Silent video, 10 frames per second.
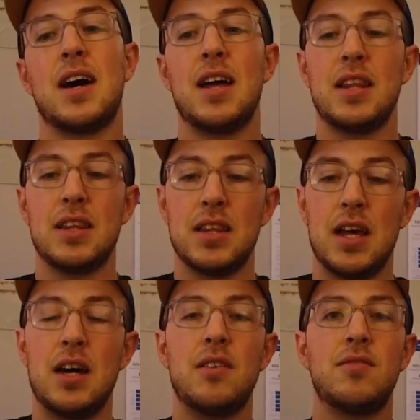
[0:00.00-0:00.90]
I
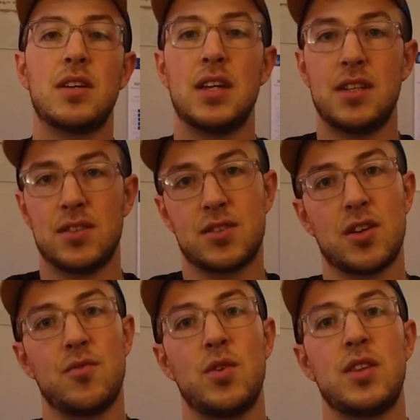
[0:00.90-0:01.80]
love getting to
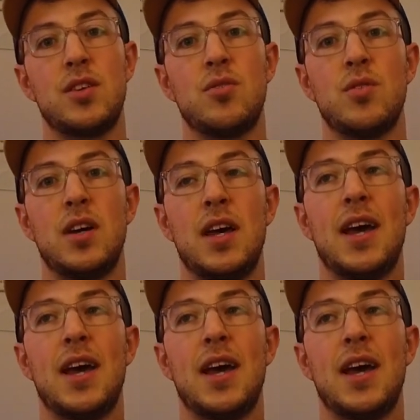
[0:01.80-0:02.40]
serve with you,